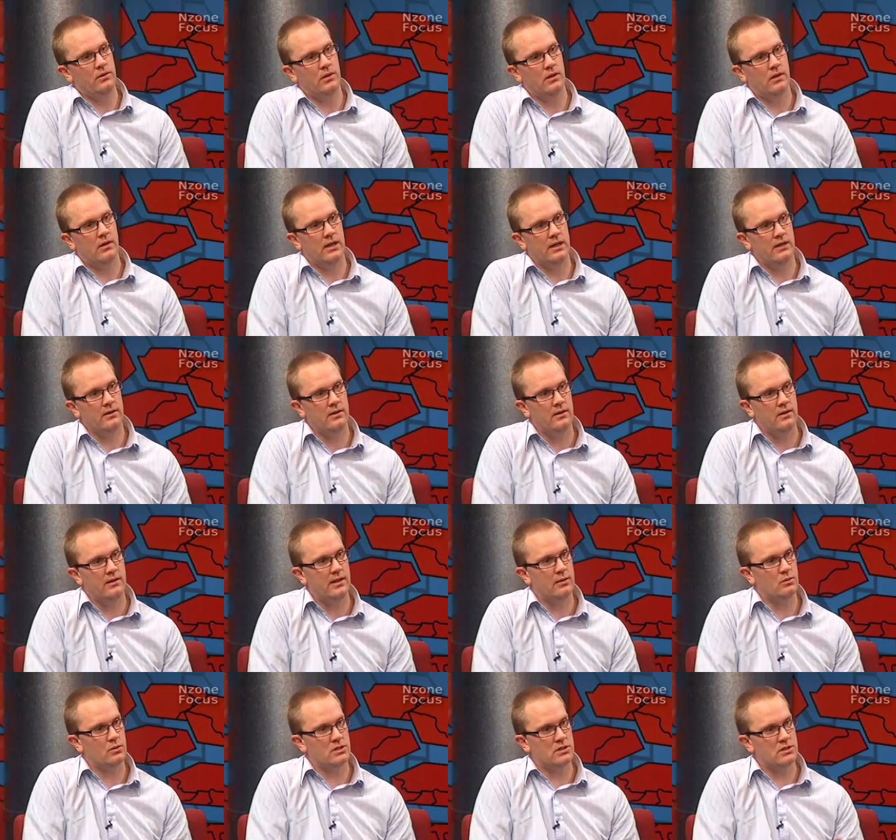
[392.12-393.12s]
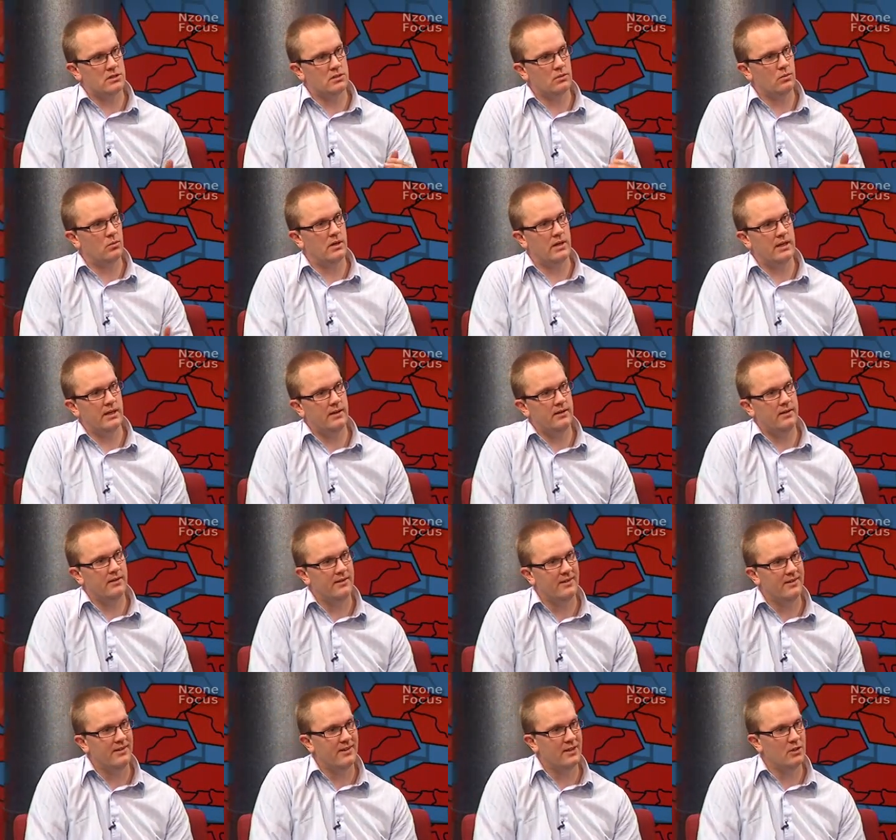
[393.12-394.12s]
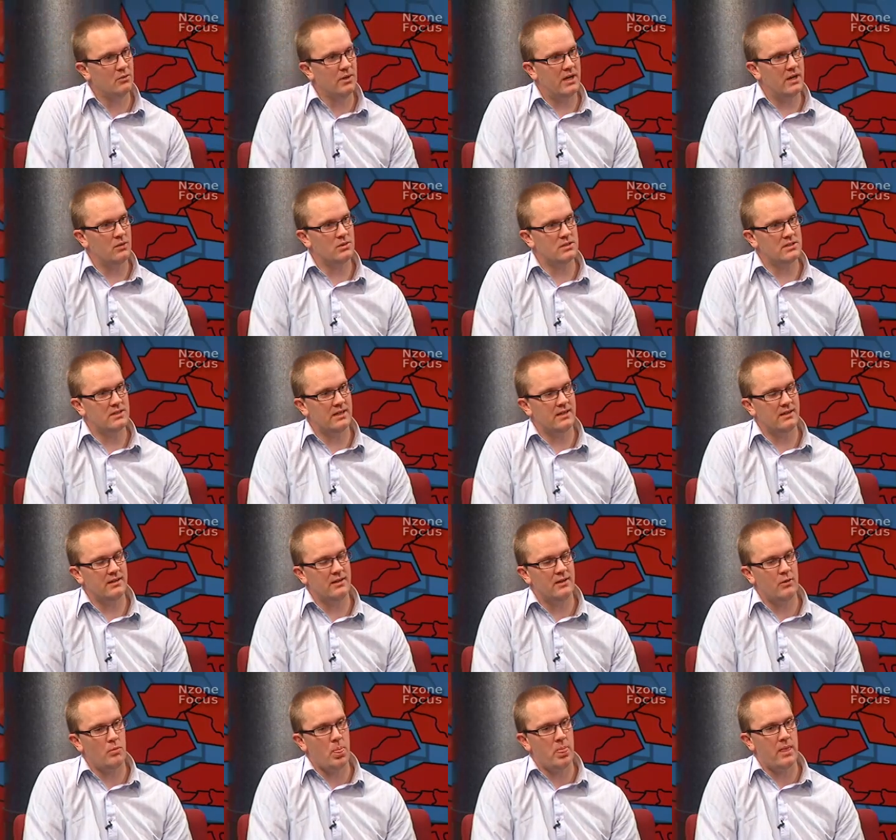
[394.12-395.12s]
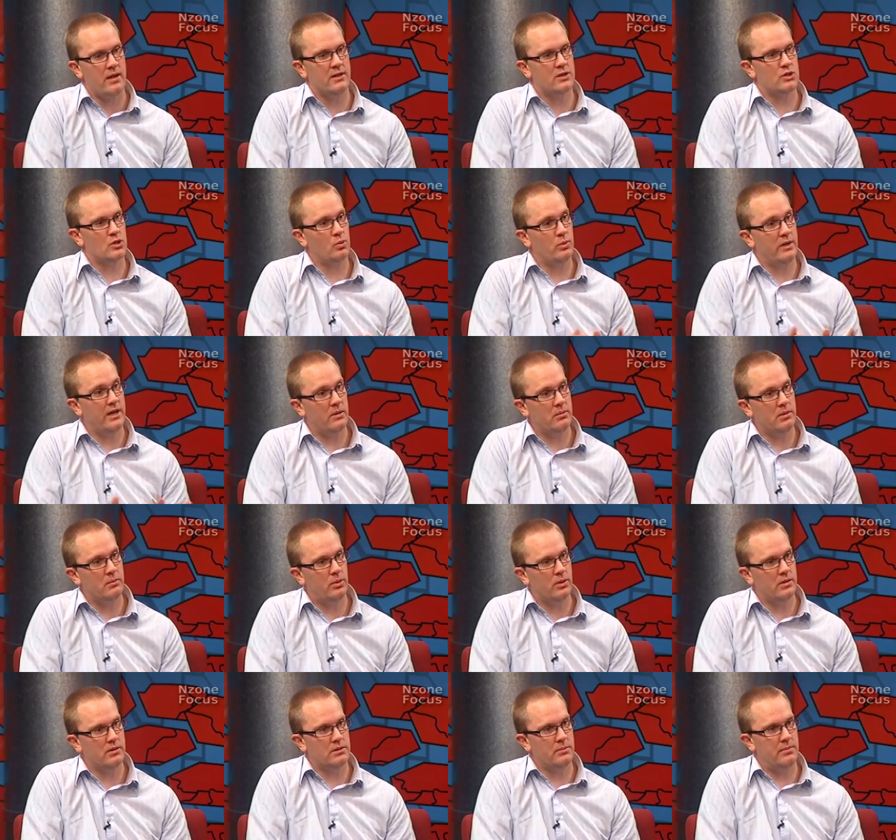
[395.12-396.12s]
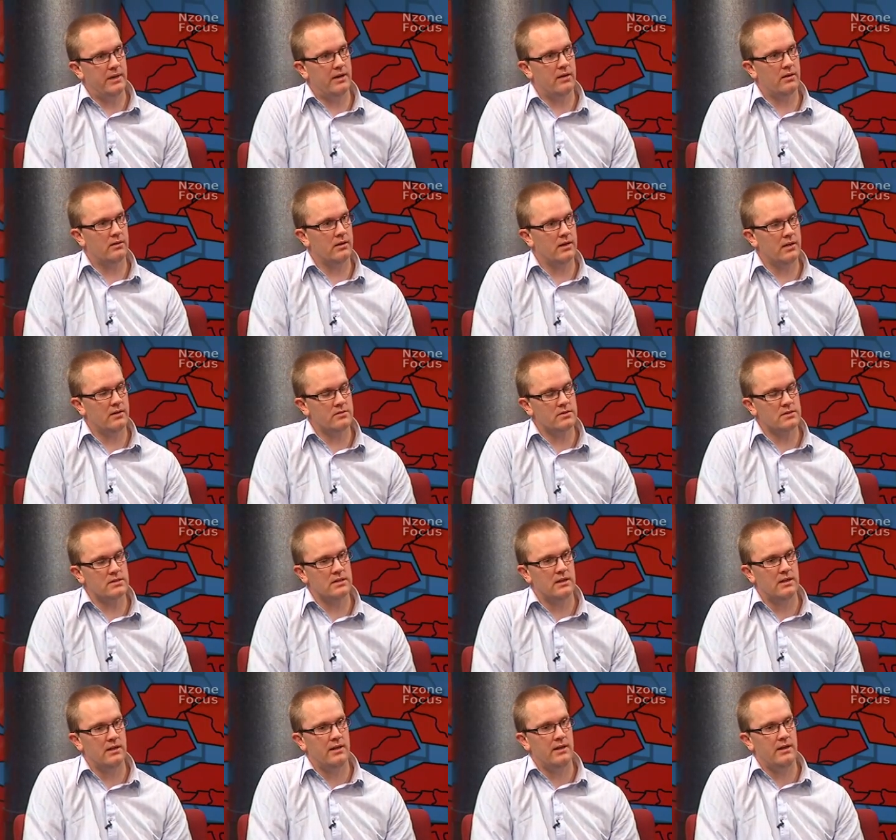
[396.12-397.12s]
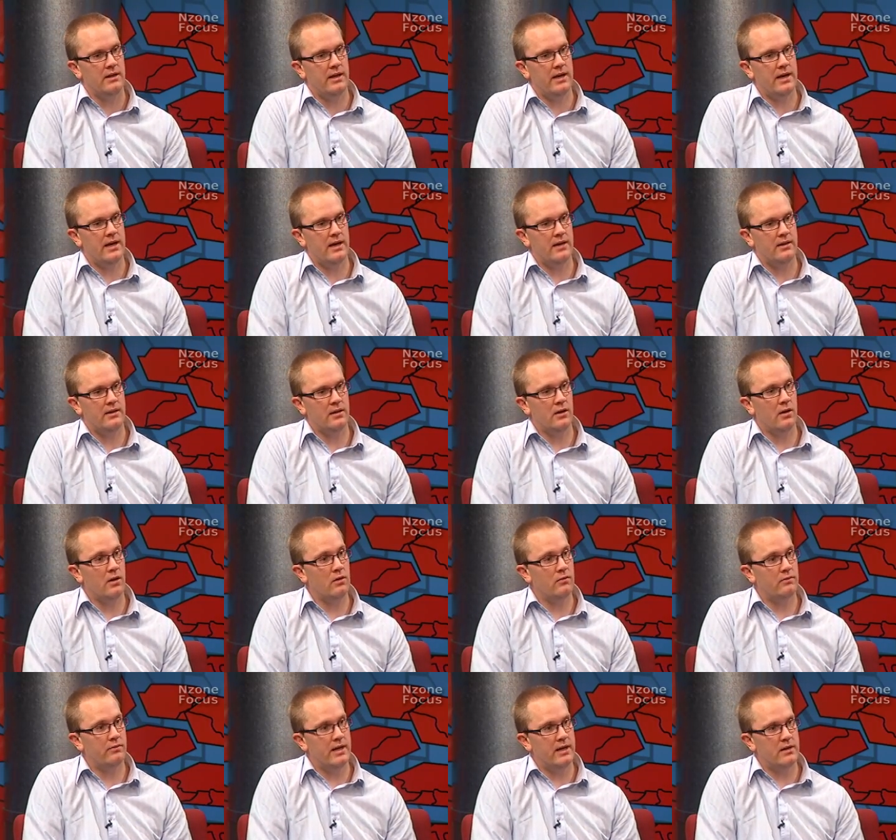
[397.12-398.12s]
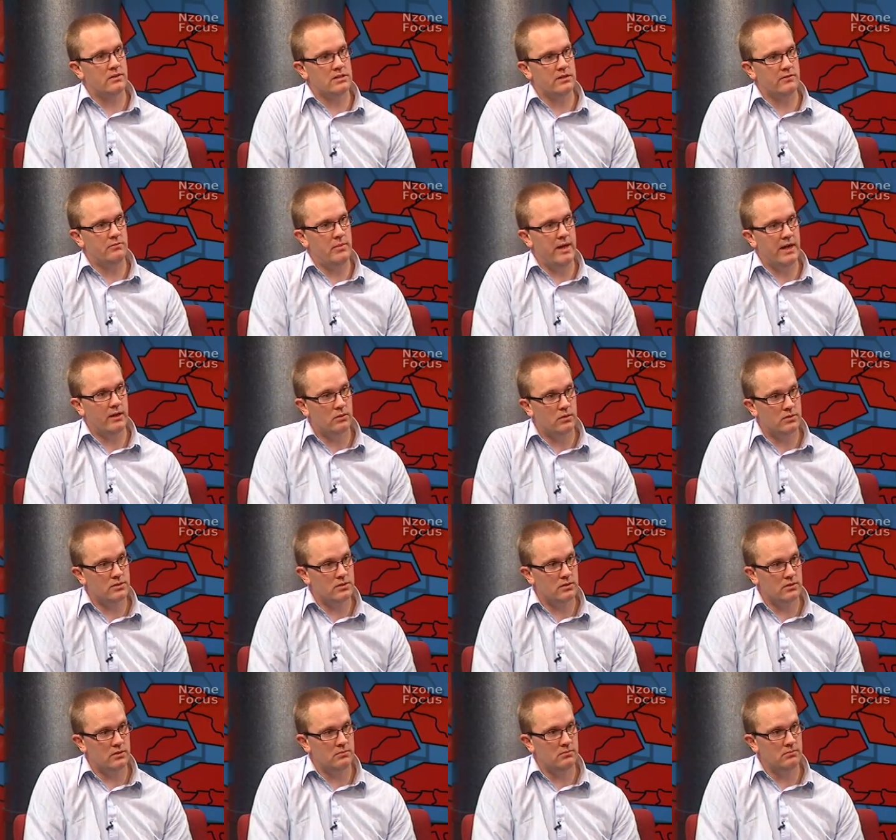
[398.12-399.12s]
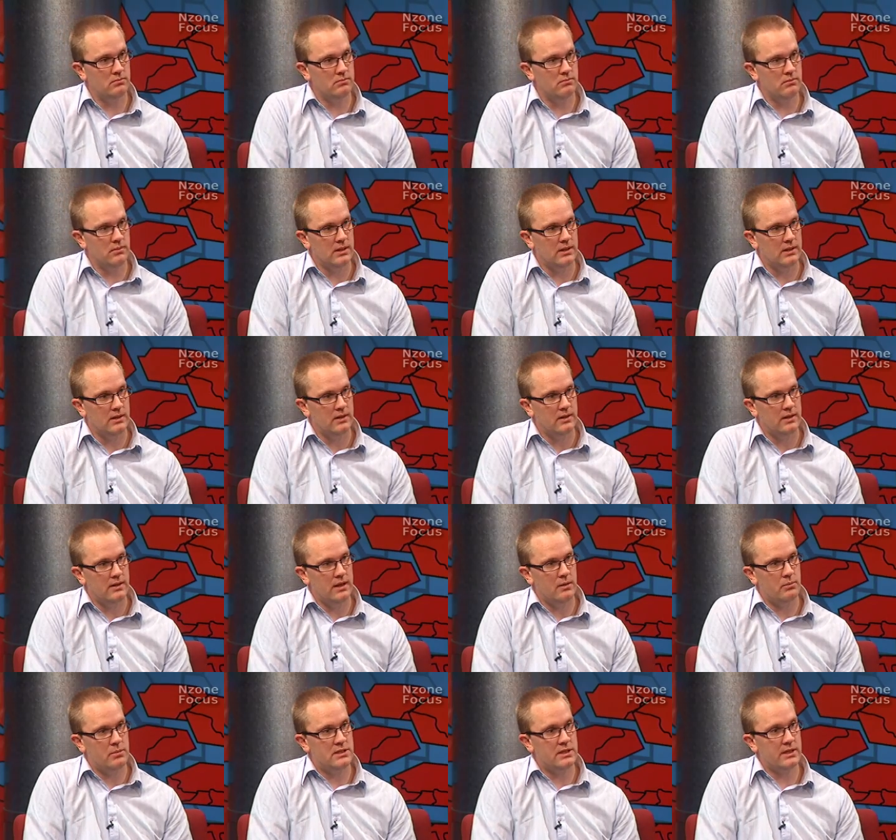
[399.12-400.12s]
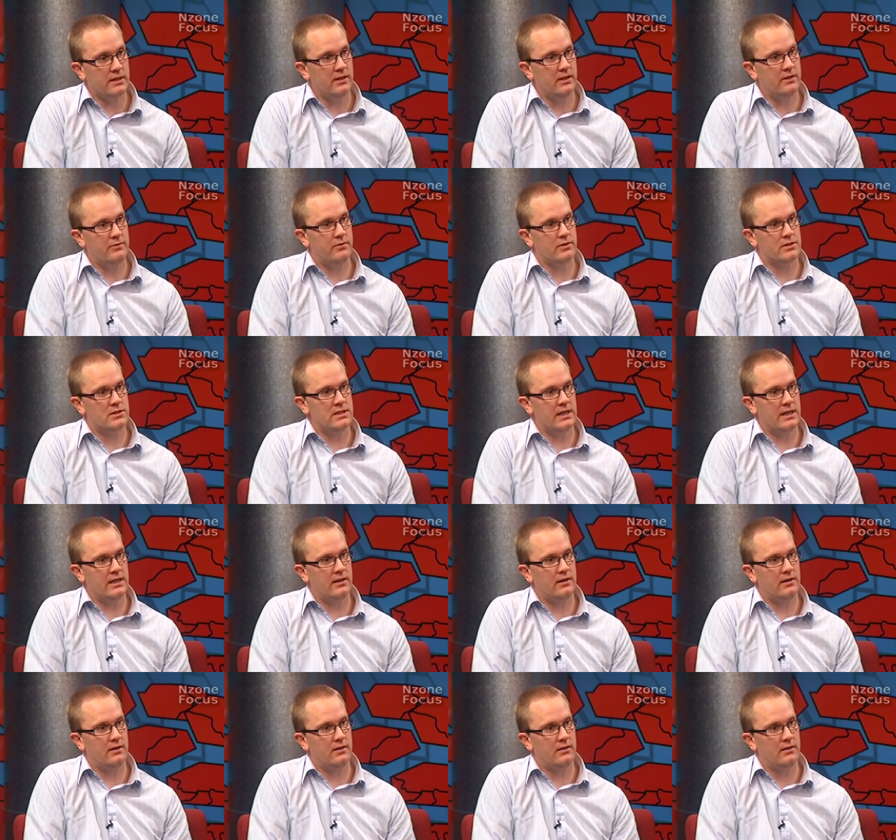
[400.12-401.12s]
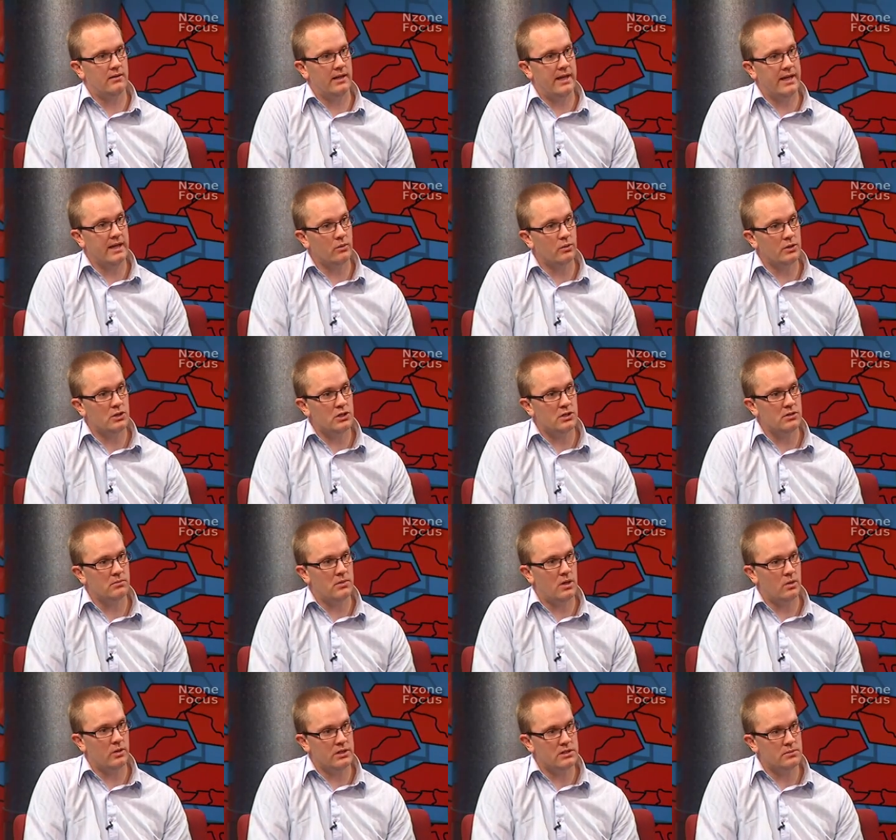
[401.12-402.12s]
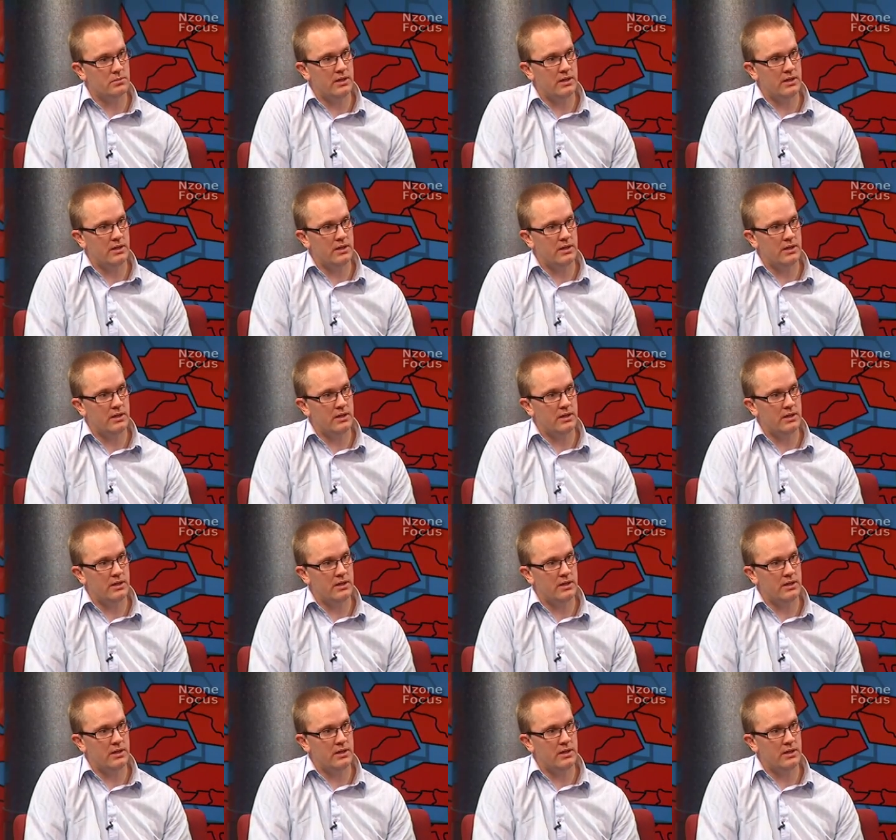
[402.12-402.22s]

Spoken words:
new line. That was just the way it was done. It's all now been put into paragraphs. The long vowels have macrons on them, particularly for second language Māori